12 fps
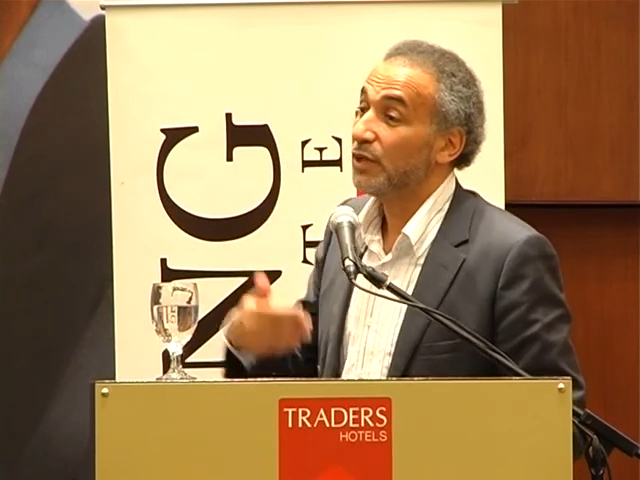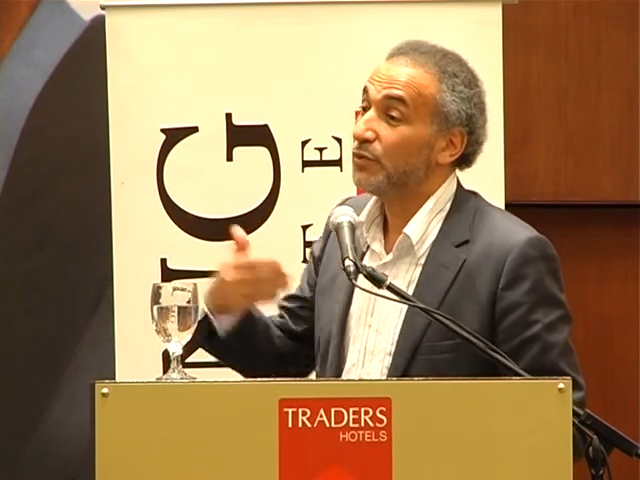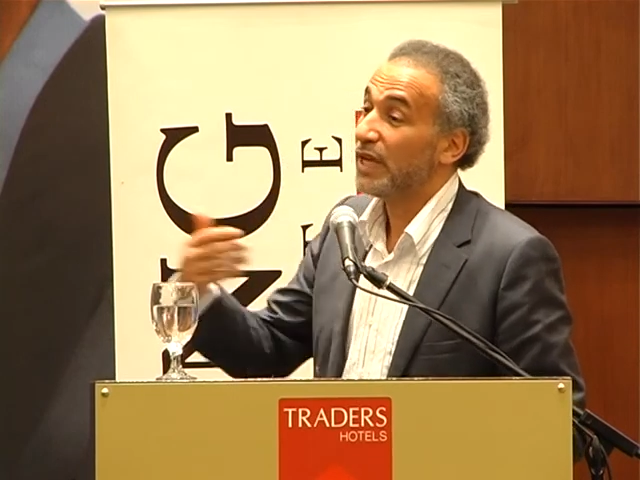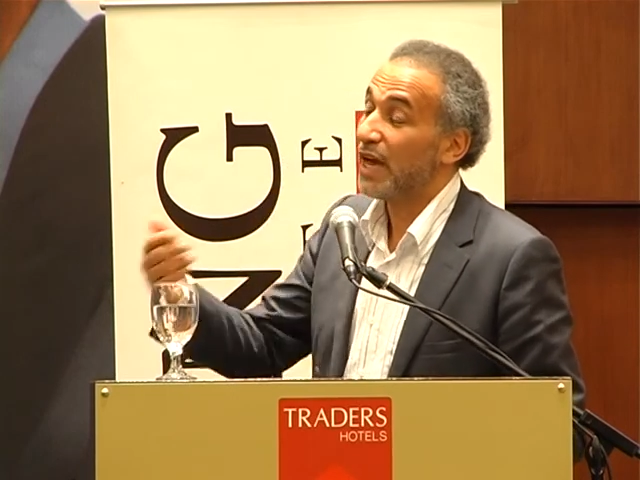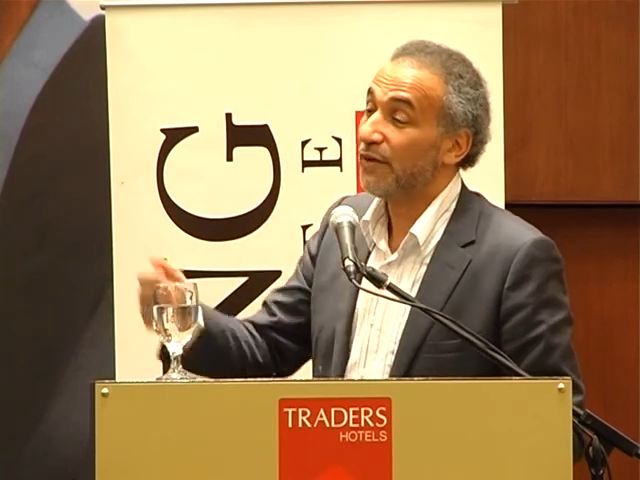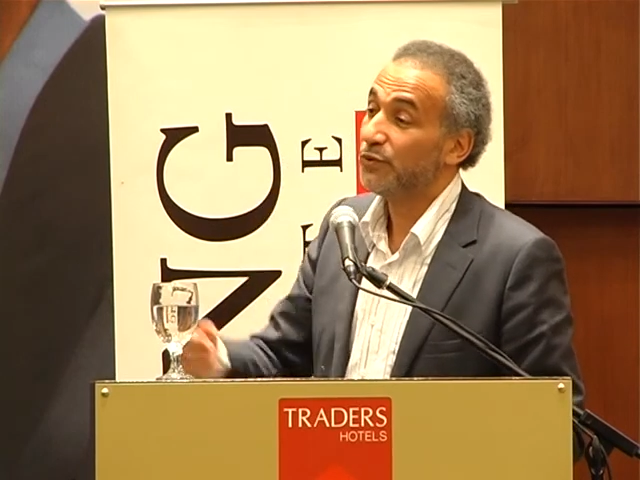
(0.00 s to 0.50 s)
and
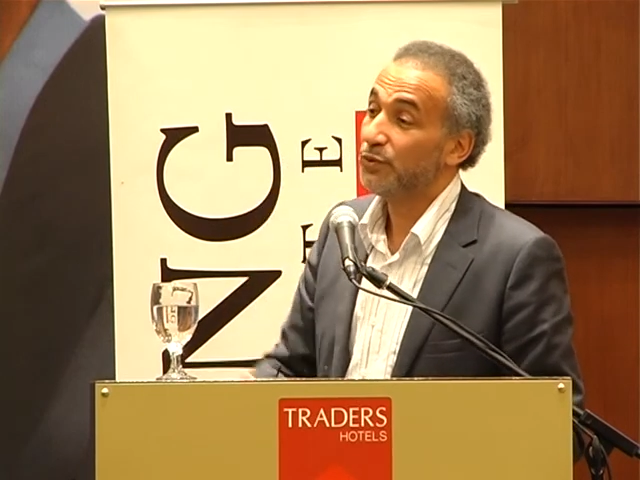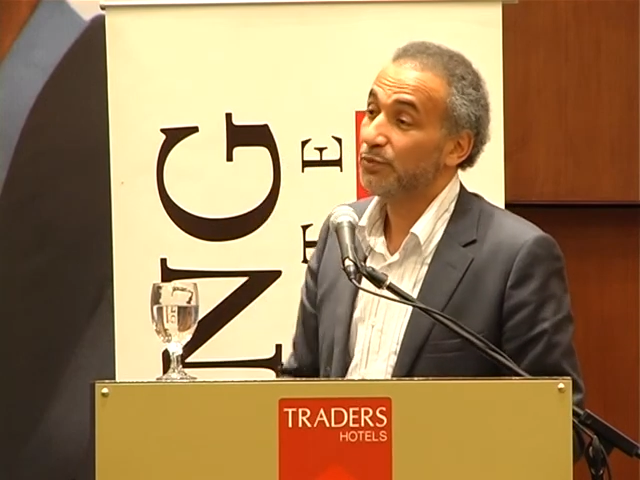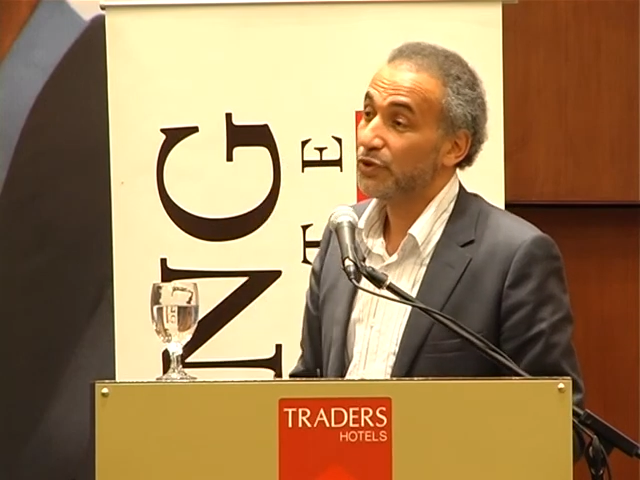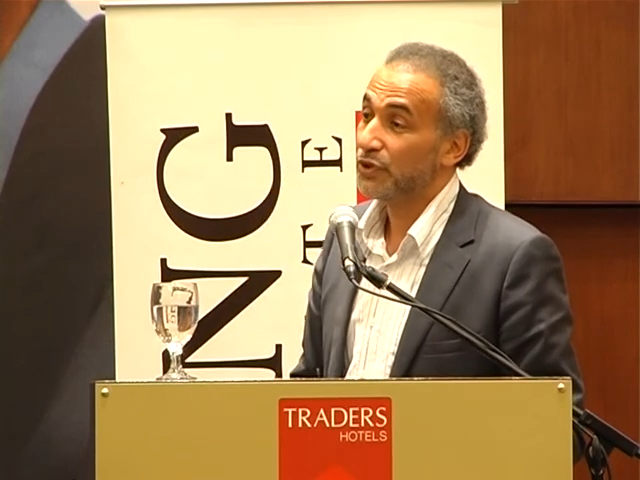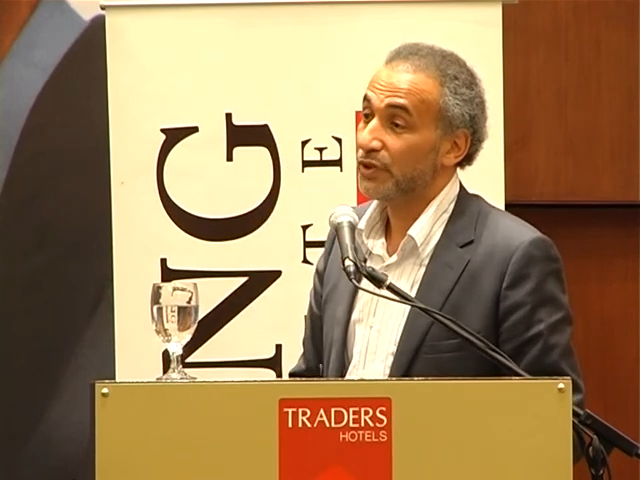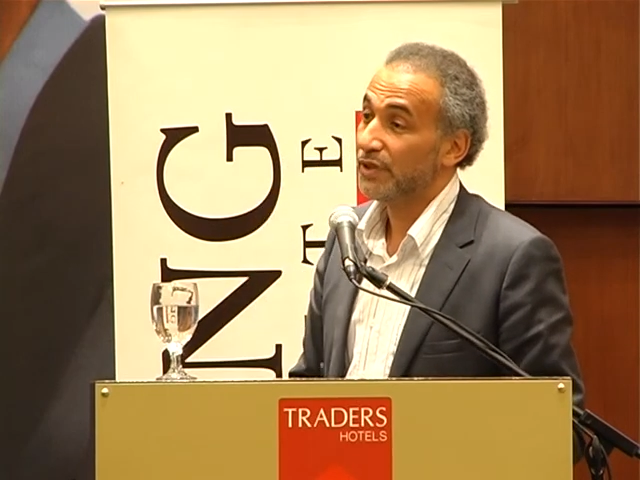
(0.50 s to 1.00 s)
we have to
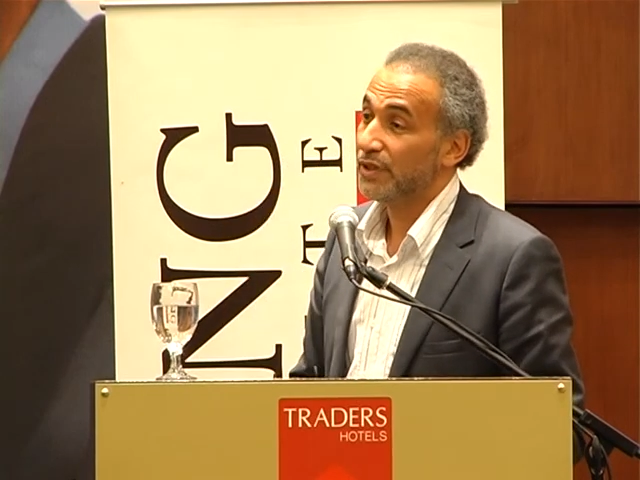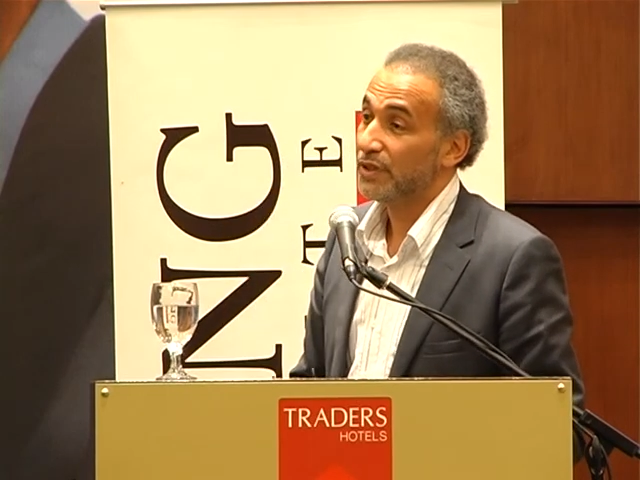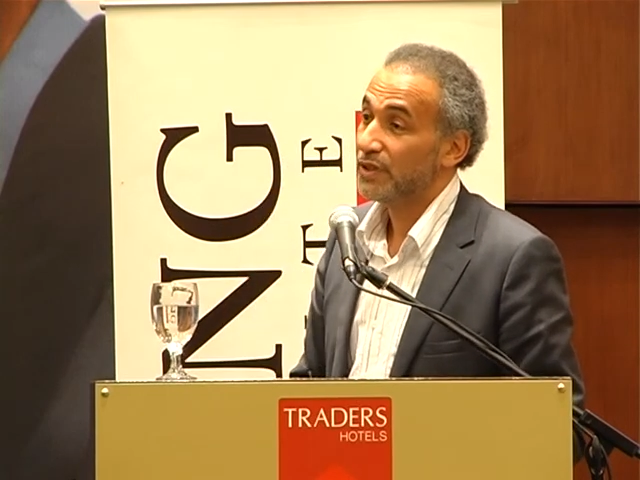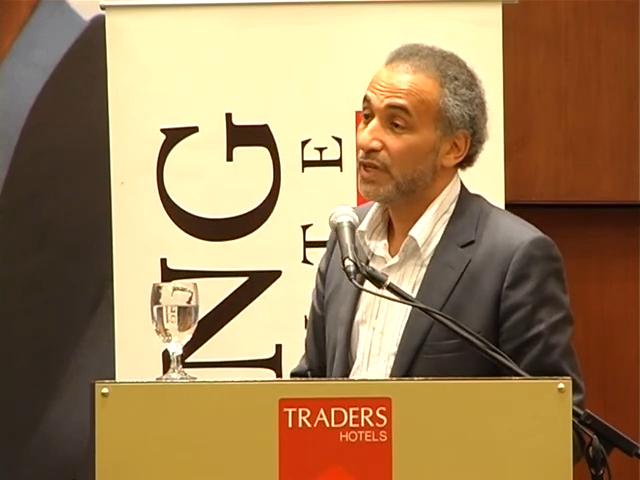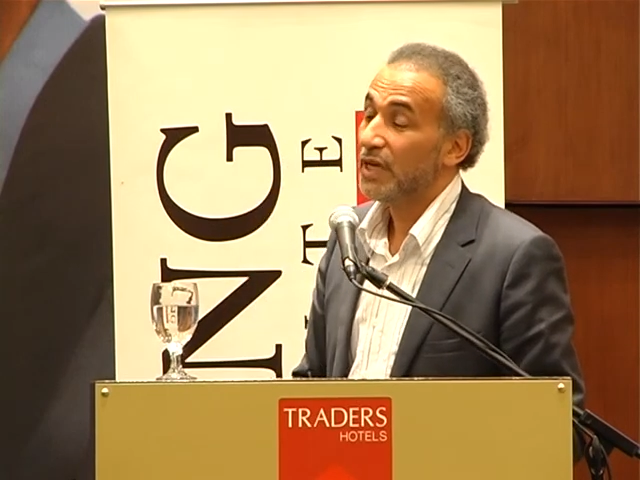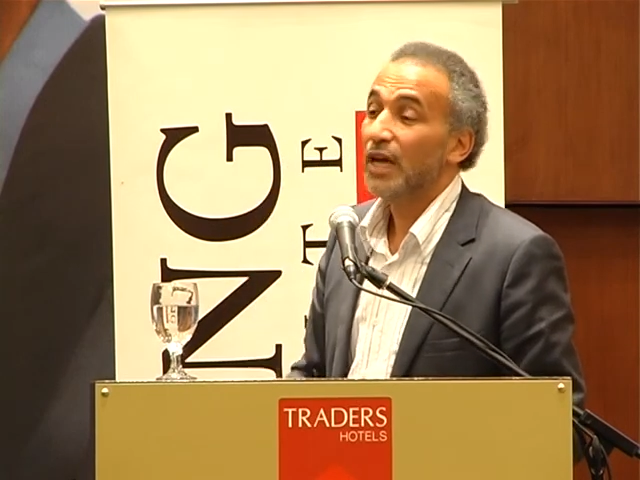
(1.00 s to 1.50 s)
push on
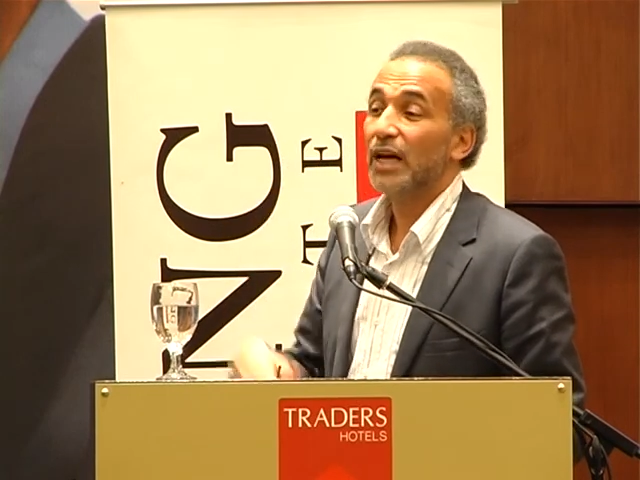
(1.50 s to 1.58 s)
this.